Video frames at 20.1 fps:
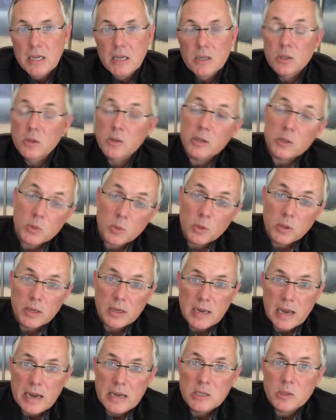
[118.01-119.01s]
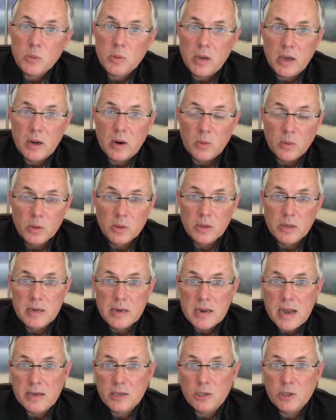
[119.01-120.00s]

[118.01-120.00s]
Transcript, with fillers: So that's really nice. We got a really nice